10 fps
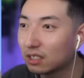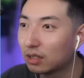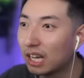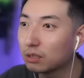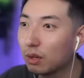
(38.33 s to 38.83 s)
so
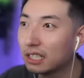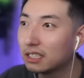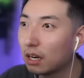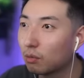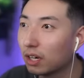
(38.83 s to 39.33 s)
that's why he's
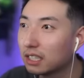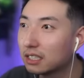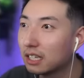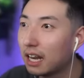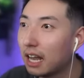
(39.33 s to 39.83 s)
not running
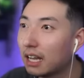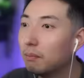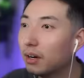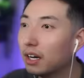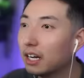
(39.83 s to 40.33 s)
today.
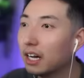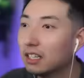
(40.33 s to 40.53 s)
But